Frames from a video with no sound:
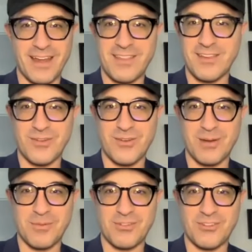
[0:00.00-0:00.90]
at his
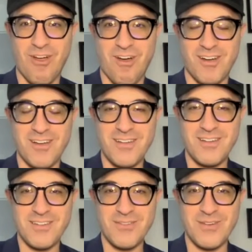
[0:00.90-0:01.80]
incredible song,
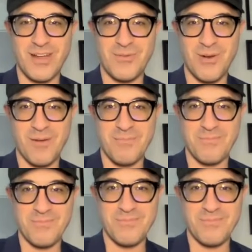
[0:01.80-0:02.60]
Red Rum.